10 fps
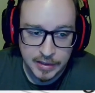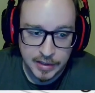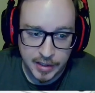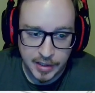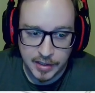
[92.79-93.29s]

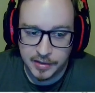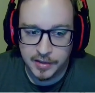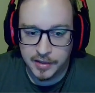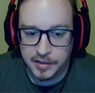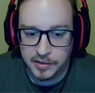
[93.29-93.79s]
and
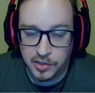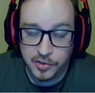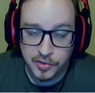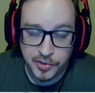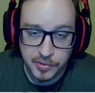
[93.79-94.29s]
the
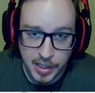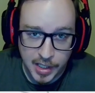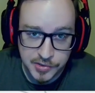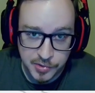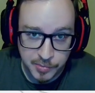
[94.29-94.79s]
longer you
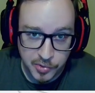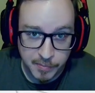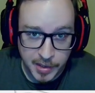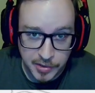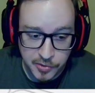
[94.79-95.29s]
last, the more
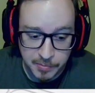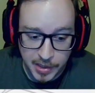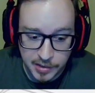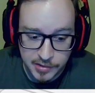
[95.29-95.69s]
money you make.